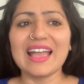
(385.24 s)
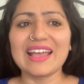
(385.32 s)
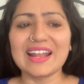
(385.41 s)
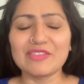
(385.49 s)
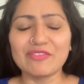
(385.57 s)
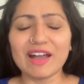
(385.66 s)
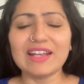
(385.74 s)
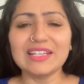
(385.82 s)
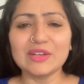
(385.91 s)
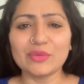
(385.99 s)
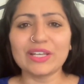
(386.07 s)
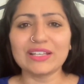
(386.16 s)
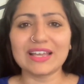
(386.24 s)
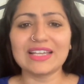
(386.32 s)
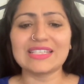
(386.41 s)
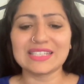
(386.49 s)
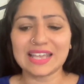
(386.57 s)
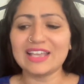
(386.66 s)
And I finally
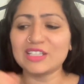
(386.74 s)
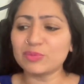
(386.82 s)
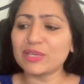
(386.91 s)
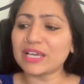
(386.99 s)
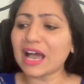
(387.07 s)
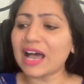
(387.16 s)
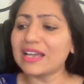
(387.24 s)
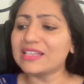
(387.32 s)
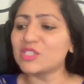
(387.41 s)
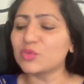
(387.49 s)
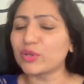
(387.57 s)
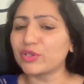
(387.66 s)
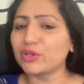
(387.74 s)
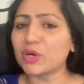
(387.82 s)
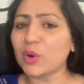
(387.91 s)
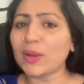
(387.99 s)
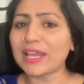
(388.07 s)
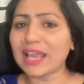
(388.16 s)
realized it's because when you're
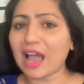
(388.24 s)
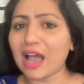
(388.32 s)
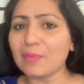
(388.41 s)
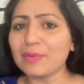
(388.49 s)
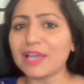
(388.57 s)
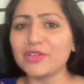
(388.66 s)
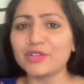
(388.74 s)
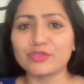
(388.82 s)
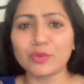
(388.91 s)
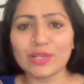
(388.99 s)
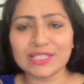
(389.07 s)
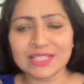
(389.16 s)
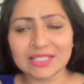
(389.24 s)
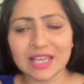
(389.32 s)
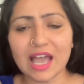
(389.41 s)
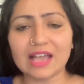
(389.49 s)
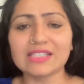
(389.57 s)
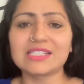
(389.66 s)
growing up and your voice is
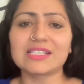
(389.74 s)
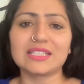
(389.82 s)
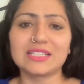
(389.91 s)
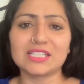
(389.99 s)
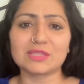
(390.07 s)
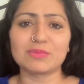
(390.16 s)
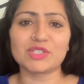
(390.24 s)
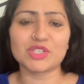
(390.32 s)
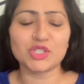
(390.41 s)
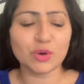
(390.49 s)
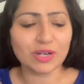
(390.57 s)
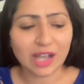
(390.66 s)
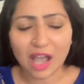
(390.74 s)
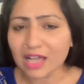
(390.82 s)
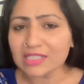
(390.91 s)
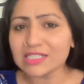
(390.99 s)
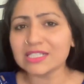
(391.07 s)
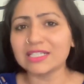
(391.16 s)
constantly dismissed, you are
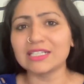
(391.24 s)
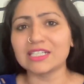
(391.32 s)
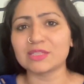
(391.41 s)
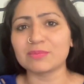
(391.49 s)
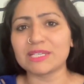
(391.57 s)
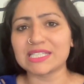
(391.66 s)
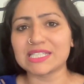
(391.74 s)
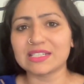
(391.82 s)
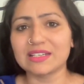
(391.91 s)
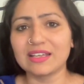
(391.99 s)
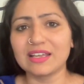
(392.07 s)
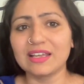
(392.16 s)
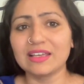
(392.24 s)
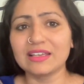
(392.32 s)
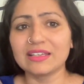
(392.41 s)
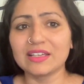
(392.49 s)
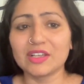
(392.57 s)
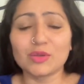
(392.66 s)
constantly dismissed.
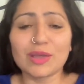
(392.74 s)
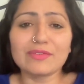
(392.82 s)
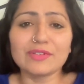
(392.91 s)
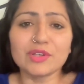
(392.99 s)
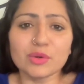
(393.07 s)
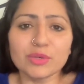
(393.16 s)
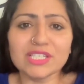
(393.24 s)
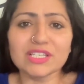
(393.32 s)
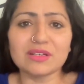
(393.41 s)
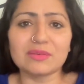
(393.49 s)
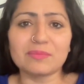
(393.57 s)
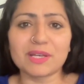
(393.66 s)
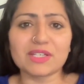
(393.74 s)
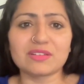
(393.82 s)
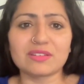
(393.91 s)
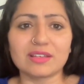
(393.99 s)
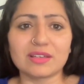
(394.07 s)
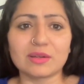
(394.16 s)
You have no reason but to
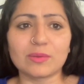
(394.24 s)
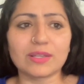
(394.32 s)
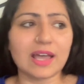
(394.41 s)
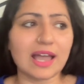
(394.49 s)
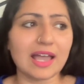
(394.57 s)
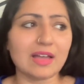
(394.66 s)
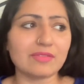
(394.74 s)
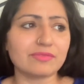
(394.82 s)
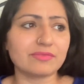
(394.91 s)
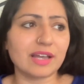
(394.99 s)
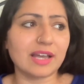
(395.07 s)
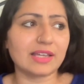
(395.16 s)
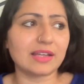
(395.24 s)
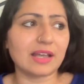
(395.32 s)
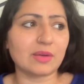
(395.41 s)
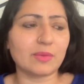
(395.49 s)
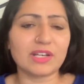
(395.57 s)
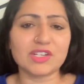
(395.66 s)
think, well, I
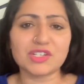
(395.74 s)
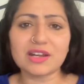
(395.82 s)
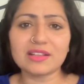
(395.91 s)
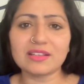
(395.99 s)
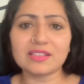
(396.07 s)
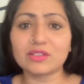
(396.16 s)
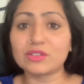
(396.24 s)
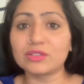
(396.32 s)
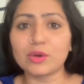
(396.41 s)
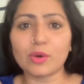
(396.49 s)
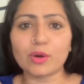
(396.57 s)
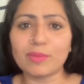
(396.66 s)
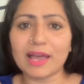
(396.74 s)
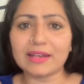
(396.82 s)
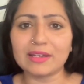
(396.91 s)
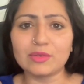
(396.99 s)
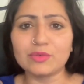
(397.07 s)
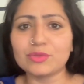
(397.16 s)
don't want to share this good or bad
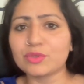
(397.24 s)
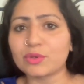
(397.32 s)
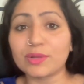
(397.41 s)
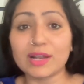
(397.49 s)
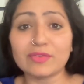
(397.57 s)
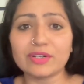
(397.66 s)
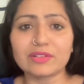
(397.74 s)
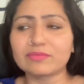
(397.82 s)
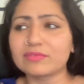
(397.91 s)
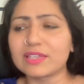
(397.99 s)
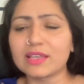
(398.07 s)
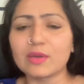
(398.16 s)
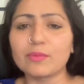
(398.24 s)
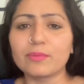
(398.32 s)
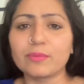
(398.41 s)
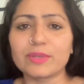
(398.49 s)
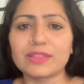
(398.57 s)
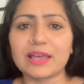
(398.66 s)
news or whatever thing
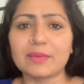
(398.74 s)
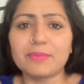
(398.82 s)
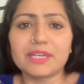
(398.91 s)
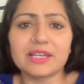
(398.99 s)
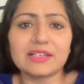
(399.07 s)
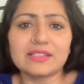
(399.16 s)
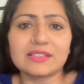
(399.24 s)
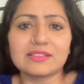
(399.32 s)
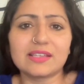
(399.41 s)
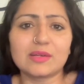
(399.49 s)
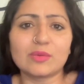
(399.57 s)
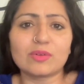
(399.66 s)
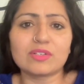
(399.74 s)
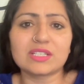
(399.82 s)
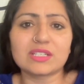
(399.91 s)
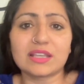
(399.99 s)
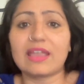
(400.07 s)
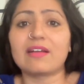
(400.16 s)
with them because they won't
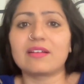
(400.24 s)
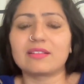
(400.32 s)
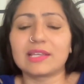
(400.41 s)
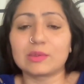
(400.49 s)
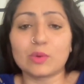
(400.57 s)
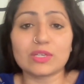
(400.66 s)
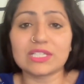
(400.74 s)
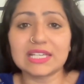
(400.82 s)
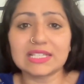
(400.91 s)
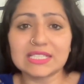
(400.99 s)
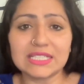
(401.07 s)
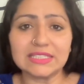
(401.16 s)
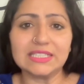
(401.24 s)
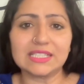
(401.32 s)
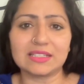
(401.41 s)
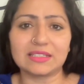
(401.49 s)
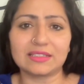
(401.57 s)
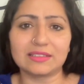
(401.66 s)
care. They won't take it
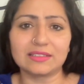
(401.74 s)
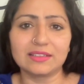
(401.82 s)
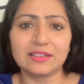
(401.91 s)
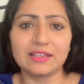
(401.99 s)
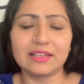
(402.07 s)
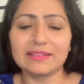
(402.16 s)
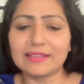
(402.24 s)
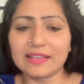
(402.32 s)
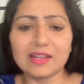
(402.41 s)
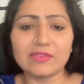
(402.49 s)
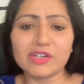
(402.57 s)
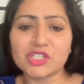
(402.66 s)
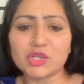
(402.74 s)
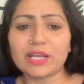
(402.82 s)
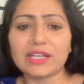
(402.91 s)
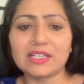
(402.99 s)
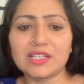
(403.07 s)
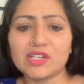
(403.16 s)
seriously. They never showed
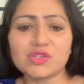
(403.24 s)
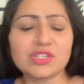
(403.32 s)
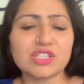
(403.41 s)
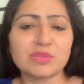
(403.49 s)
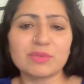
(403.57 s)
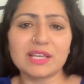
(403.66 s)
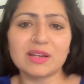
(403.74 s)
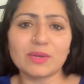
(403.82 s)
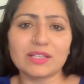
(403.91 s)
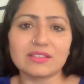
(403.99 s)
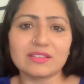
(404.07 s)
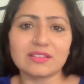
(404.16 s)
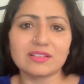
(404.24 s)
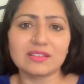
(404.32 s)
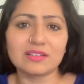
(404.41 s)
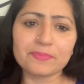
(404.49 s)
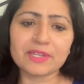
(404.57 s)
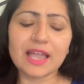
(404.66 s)
any interest to begin with.
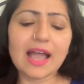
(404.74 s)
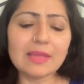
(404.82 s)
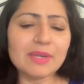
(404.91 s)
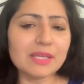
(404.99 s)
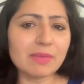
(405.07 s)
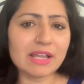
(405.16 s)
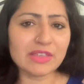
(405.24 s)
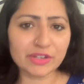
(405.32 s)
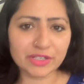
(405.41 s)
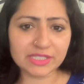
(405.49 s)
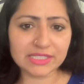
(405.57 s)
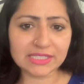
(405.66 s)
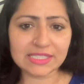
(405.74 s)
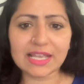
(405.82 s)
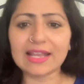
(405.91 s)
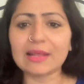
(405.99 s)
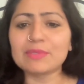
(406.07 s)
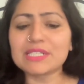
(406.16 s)
I'm in my 30s
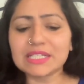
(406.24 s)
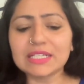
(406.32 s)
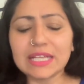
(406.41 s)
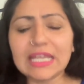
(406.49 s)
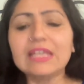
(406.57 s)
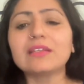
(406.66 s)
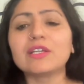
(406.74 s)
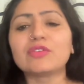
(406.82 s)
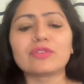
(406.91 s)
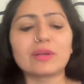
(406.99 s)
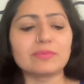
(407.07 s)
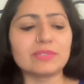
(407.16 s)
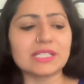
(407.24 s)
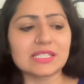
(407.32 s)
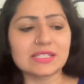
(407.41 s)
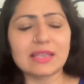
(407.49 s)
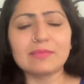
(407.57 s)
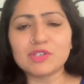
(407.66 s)
and I'm still healing from the
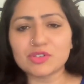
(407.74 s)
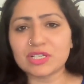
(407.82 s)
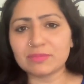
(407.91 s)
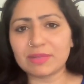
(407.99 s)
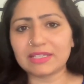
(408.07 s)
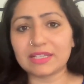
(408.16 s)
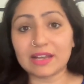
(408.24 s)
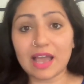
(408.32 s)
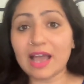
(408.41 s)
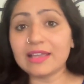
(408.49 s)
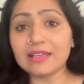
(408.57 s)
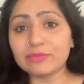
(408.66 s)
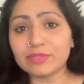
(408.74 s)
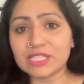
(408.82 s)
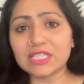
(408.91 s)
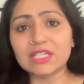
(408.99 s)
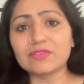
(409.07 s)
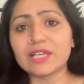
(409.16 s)
same treatment that I
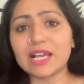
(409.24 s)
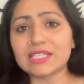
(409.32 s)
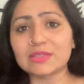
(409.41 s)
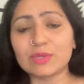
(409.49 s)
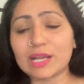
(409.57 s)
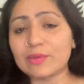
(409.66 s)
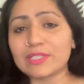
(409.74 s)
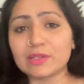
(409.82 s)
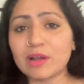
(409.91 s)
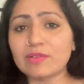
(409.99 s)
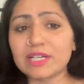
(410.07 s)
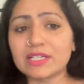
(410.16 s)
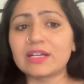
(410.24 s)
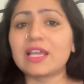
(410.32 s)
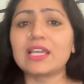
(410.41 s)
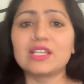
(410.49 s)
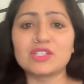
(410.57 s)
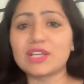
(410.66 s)
received as when I was around her
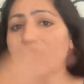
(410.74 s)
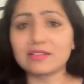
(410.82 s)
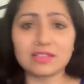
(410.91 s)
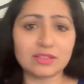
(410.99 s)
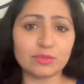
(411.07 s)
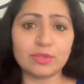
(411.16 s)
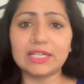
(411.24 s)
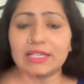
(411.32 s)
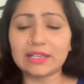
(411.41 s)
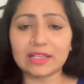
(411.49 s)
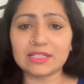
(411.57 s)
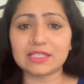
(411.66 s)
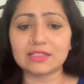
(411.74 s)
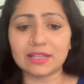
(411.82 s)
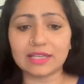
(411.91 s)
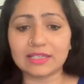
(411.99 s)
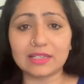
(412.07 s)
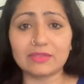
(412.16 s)
age and really until
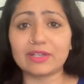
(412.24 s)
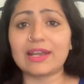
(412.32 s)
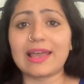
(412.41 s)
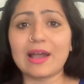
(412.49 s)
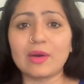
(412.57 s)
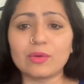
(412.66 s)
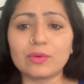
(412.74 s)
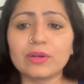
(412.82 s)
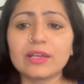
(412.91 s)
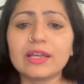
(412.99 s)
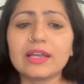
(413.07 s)
like even now,